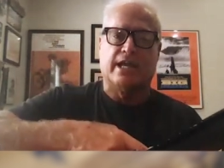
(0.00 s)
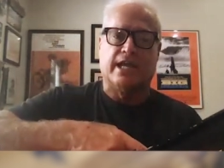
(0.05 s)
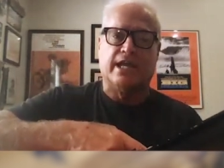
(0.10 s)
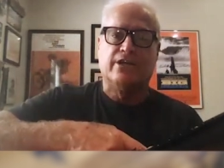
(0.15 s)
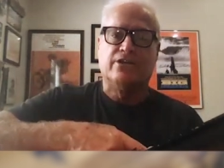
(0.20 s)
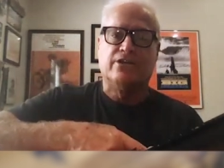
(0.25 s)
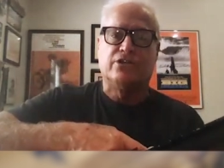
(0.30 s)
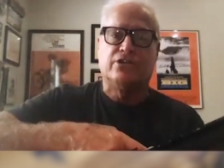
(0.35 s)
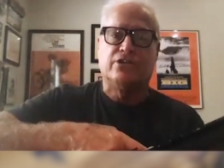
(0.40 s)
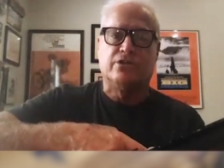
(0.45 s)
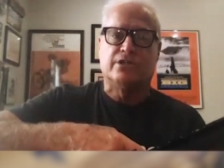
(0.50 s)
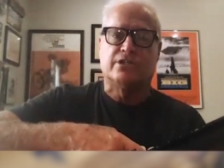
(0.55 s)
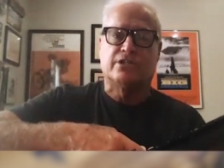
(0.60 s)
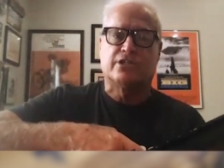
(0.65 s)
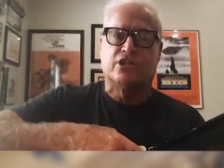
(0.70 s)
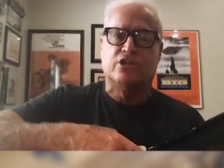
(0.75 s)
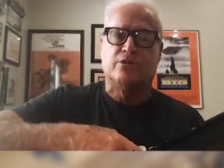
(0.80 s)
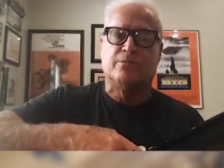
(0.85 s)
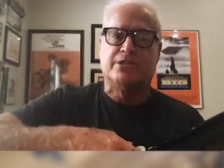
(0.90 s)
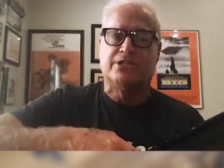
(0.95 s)
into the
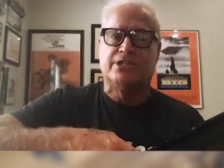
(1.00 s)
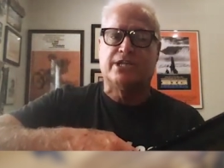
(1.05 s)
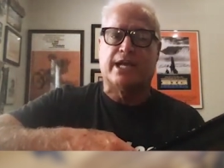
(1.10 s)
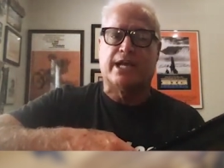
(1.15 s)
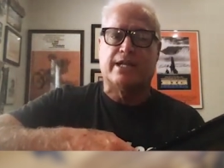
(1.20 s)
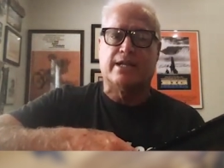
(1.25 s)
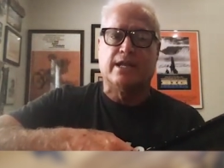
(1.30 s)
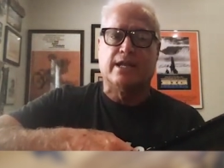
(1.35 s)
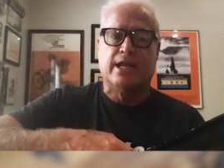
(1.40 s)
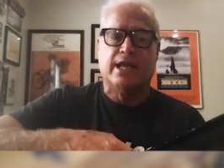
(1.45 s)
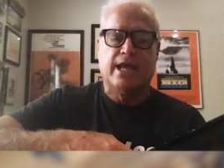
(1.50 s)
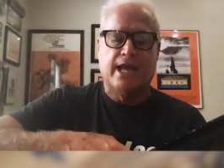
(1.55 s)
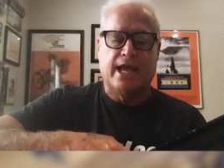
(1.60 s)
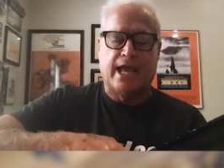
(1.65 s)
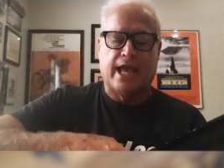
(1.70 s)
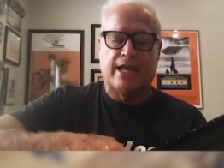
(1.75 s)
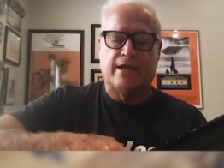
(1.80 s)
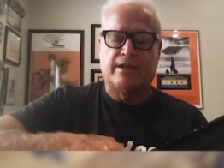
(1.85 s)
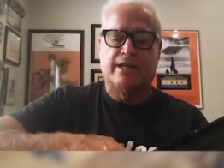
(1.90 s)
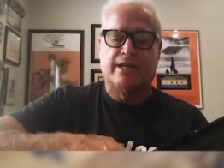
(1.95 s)
Scuba Jet
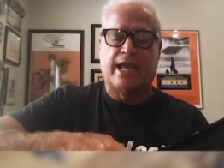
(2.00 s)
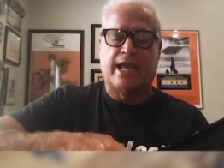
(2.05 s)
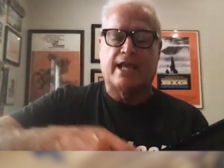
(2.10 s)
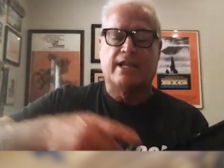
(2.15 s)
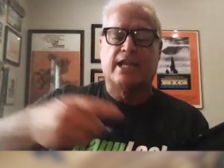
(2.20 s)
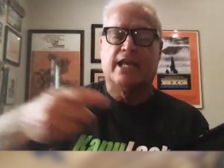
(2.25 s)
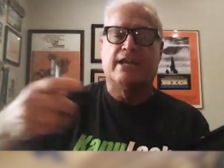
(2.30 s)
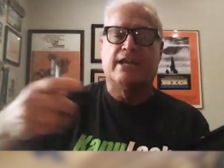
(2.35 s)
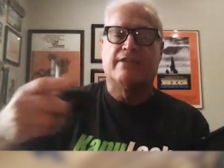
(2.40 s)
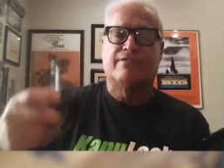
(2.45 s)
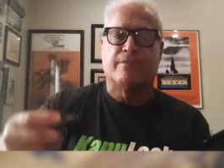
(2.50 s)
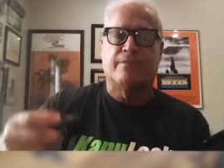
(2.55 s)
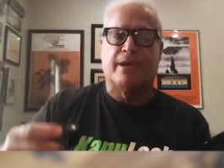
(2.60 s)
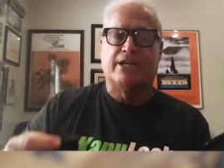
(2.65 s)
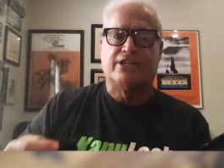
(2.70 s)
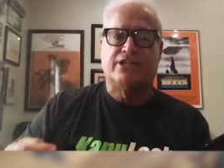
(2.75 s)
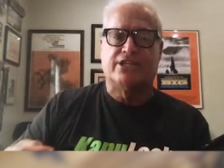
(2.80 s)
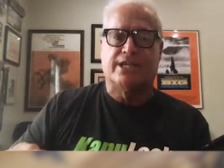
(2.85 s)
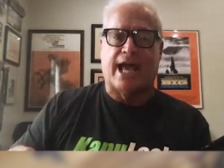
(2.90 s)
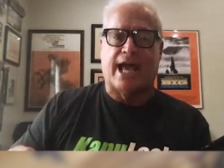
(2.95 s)
and getting
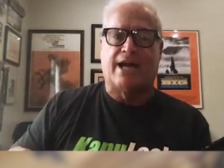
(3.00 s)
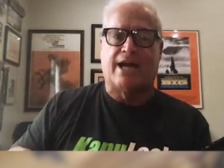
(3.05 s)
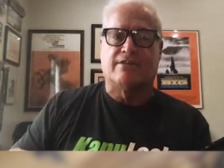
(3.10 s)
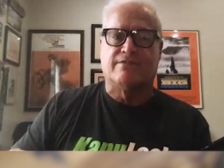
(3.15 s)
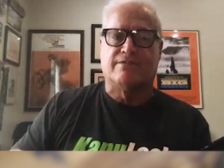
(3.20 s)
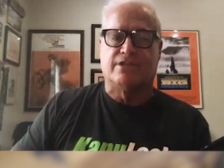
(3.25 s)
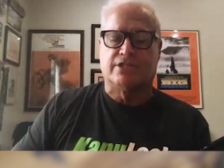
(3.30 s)
information out of the